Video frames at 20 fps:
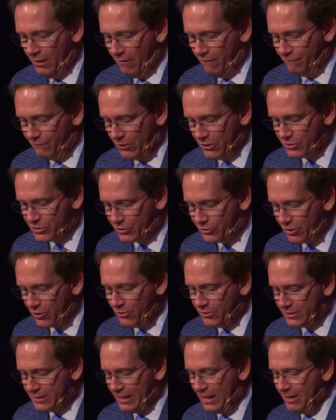verse
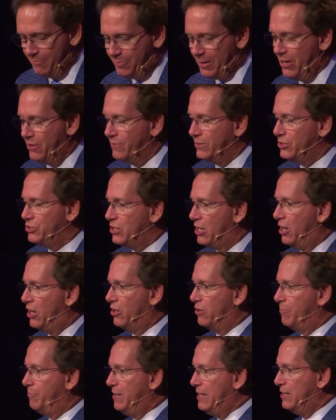13, Peter and
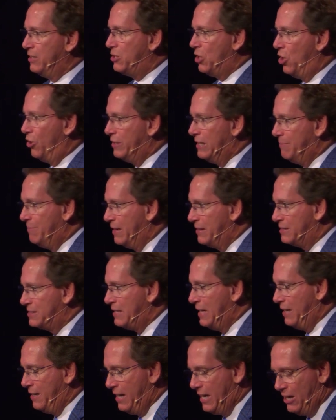John are being called in by the
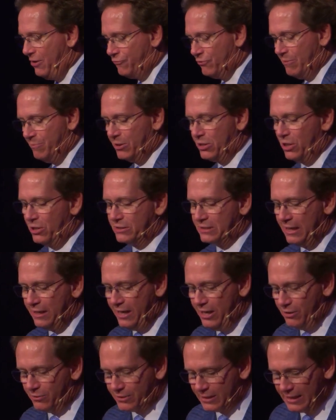Sanhedrin because they
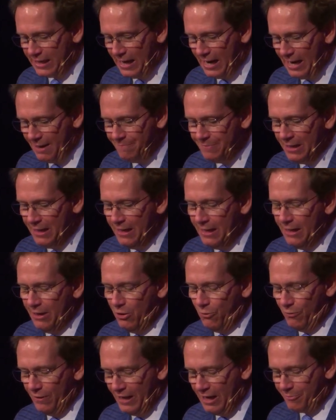had healed a guy
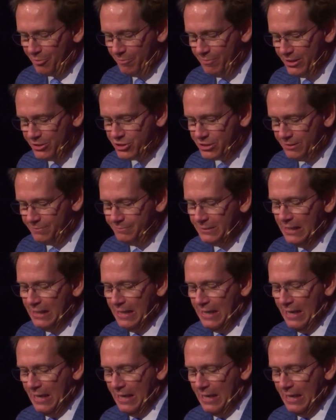without permission.